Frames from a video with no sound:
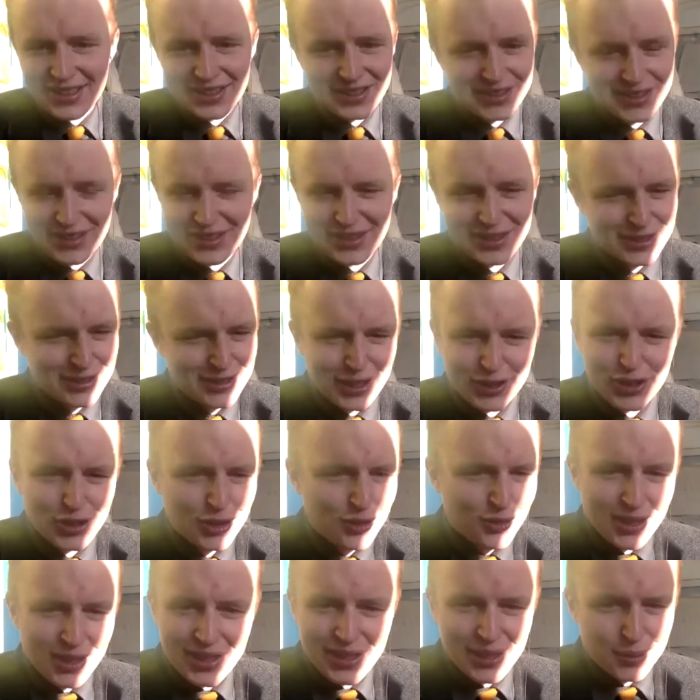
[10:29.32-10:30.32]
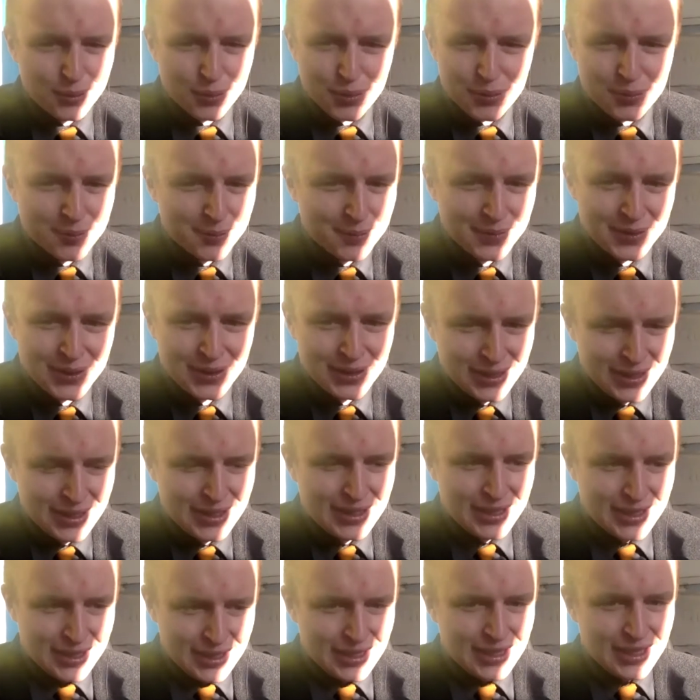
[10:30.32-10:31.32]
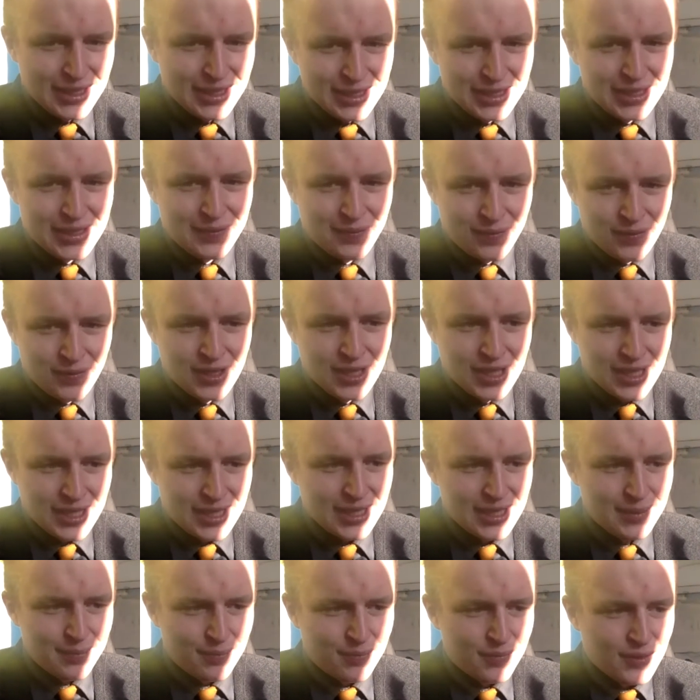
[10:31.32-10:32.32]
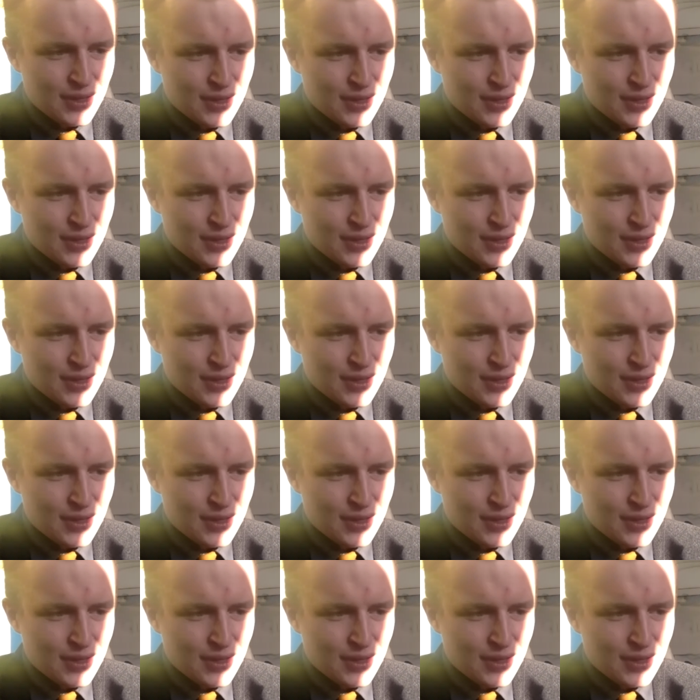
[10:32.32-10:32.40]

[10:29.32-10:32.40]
such a great album. Yeah, and